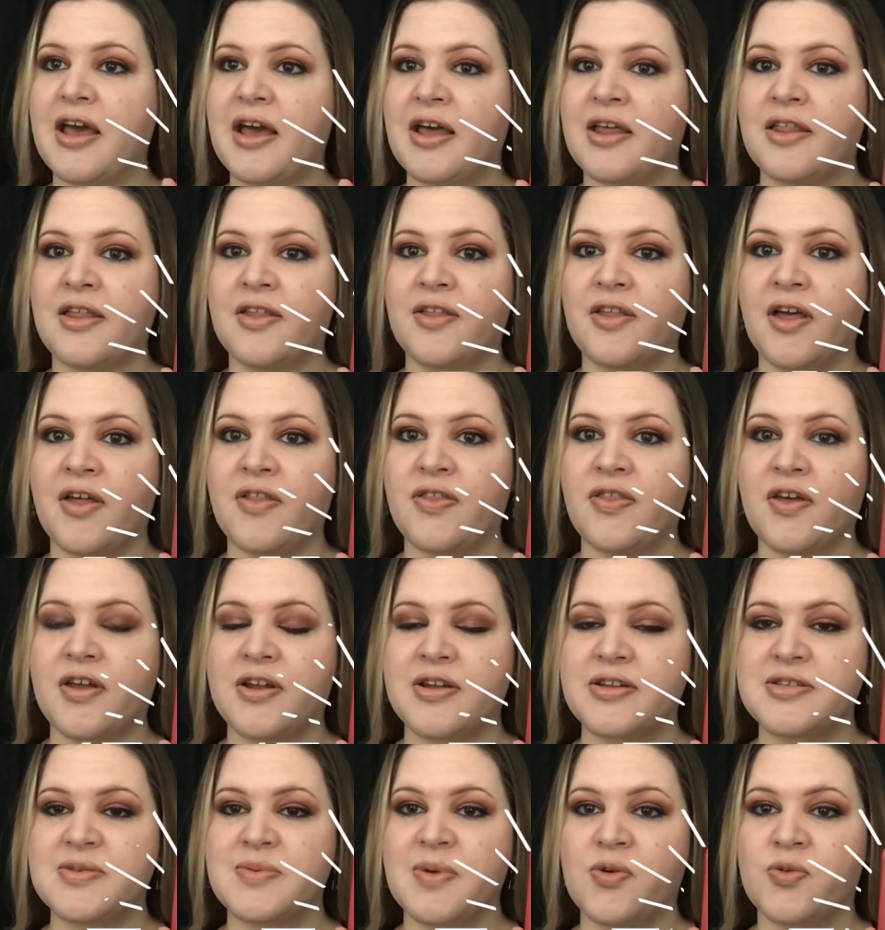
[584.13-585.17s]
I thought
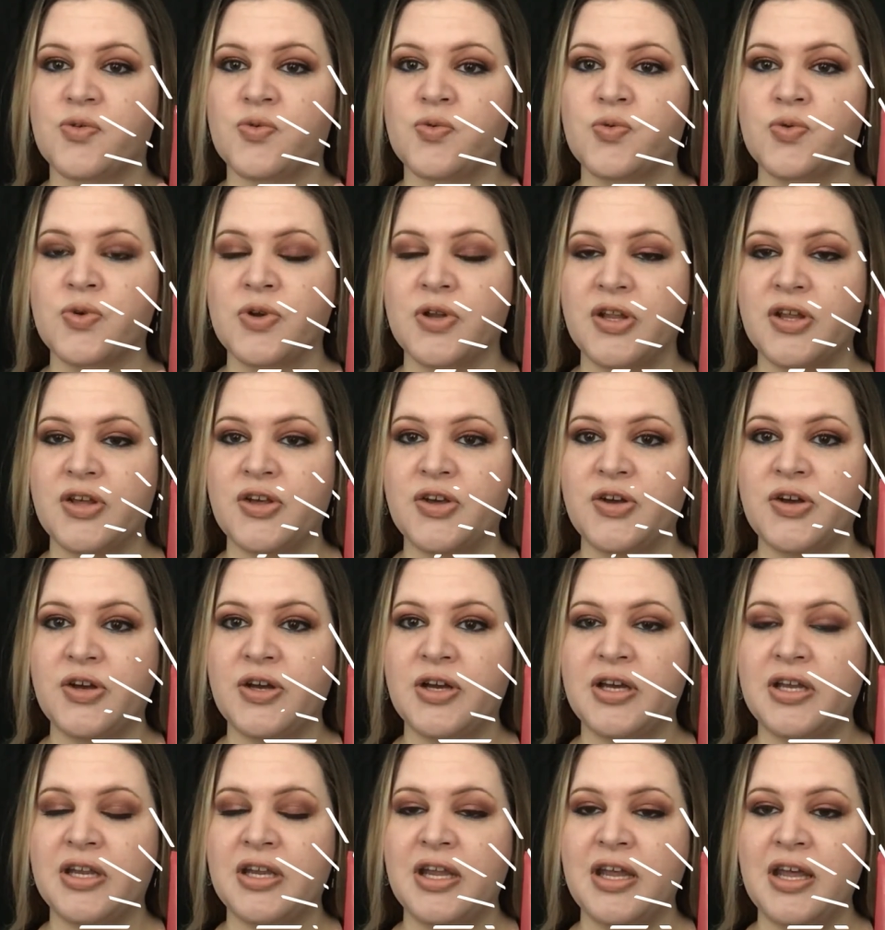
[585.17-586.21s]
it smelled really
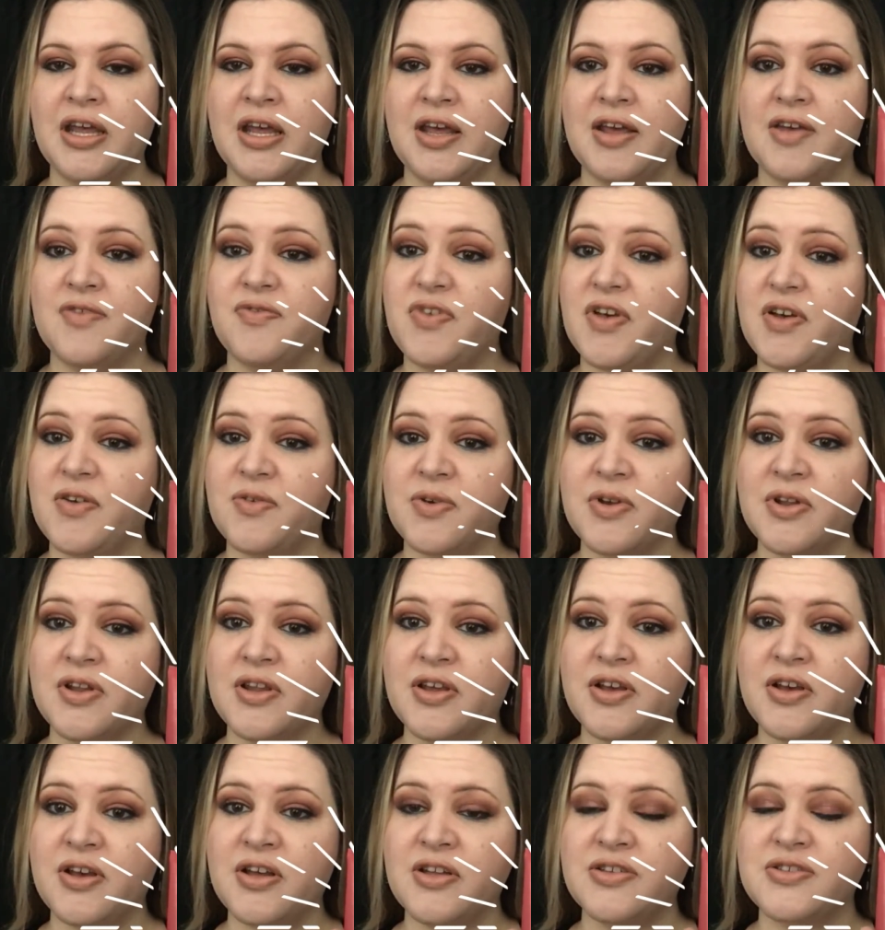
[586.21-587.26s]
good, felt really
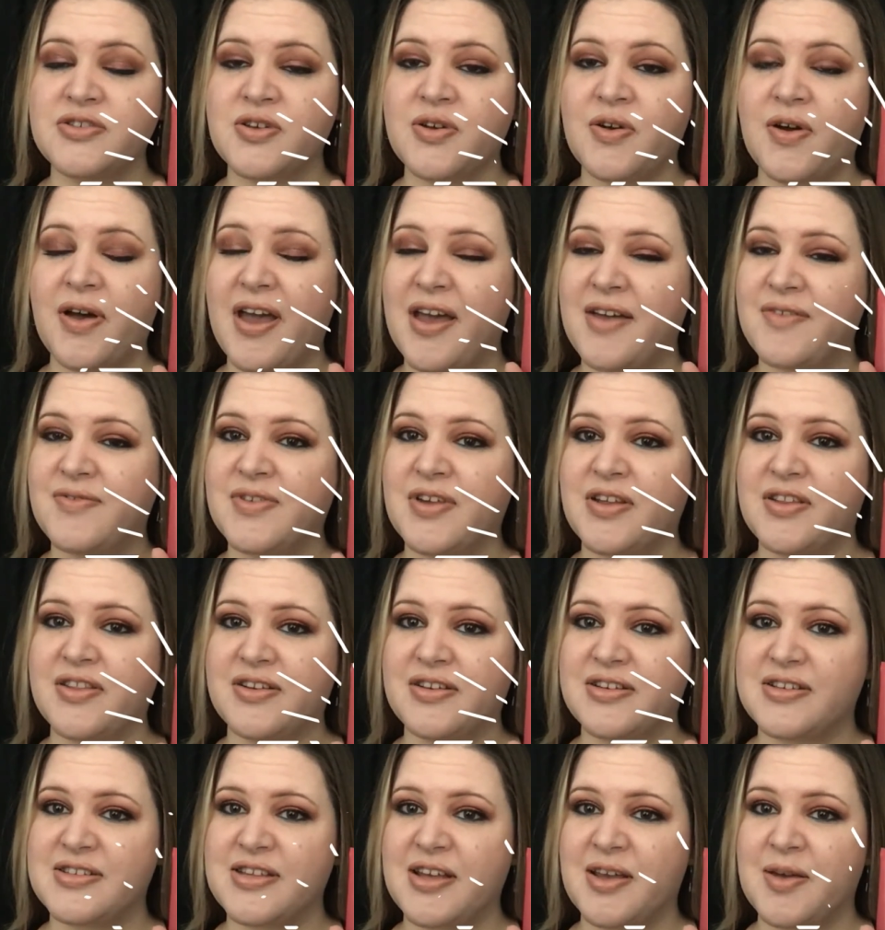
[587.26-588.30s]
good, so I have
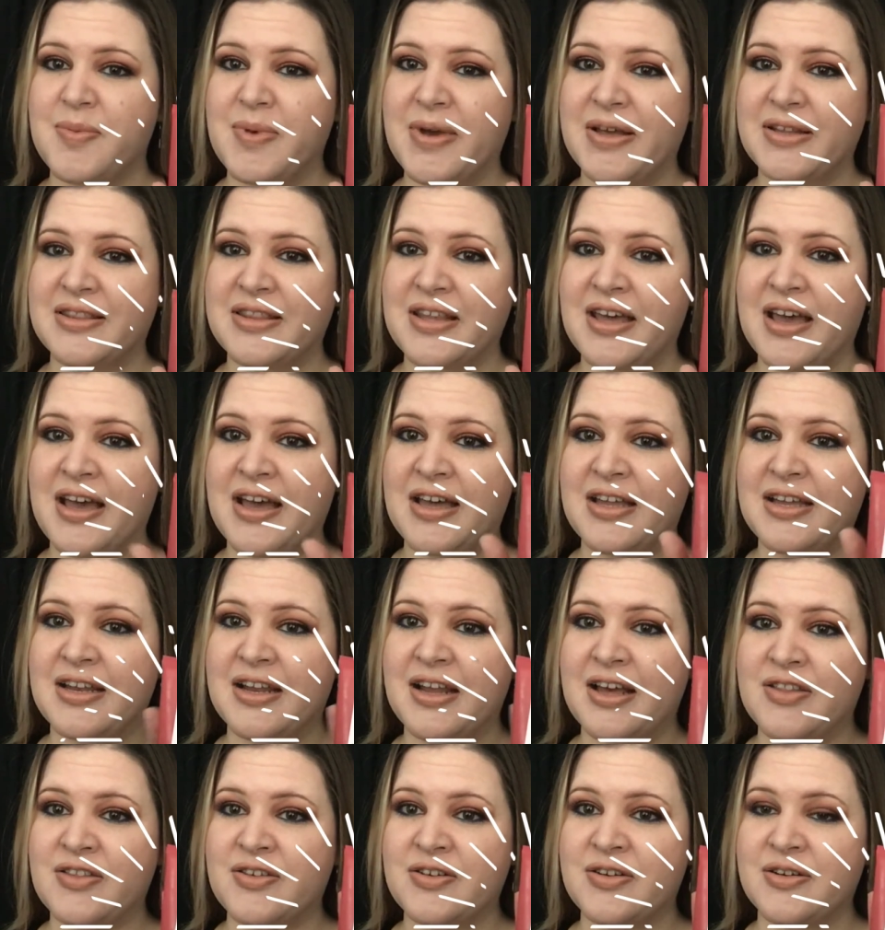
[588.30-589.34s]
nothing to say about that
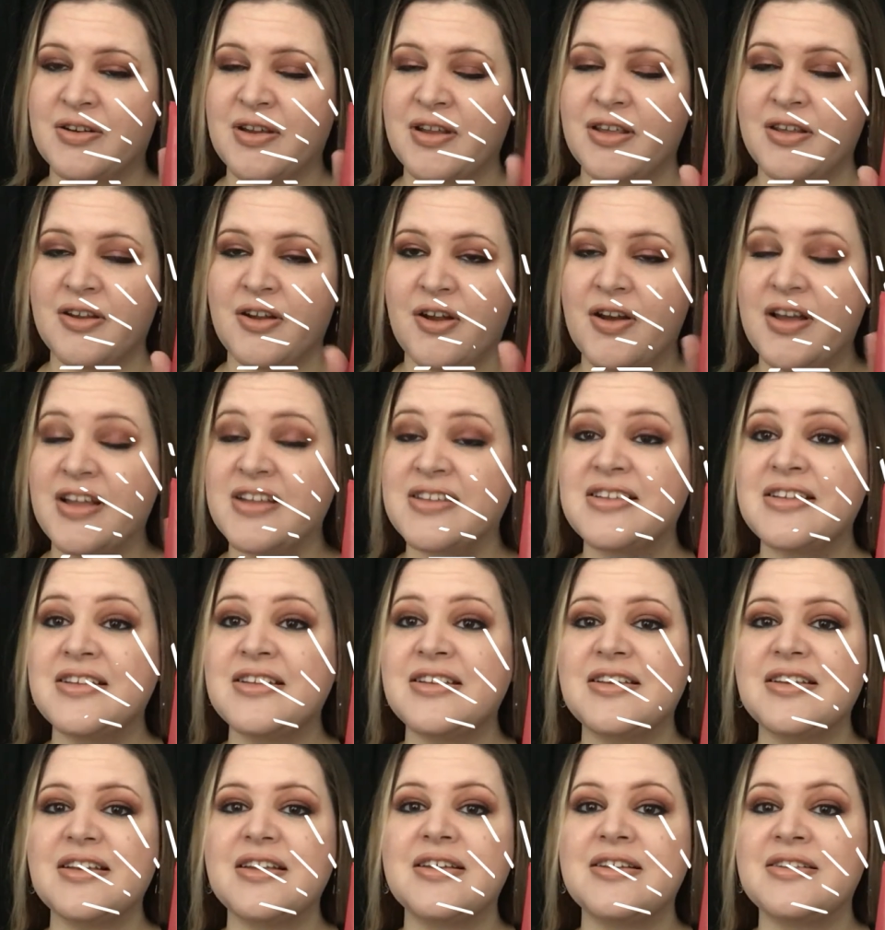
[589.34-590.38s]
other, you know, it
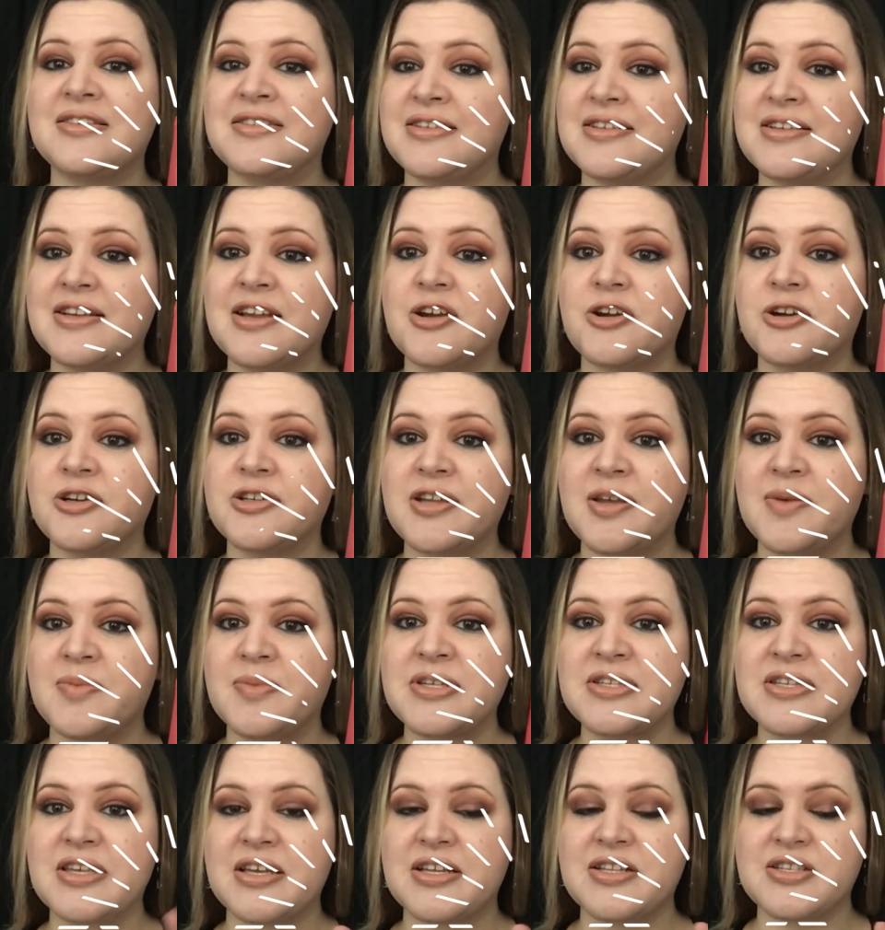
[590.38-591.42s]
didn't irritate my
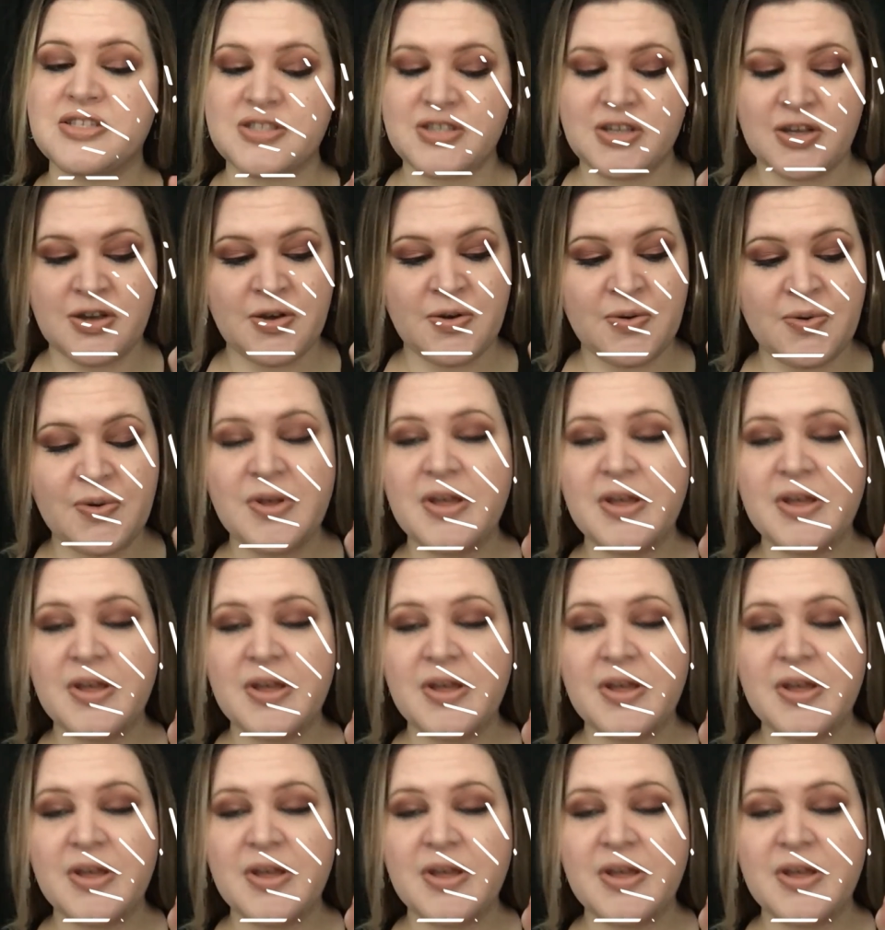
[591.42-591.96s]
skin. So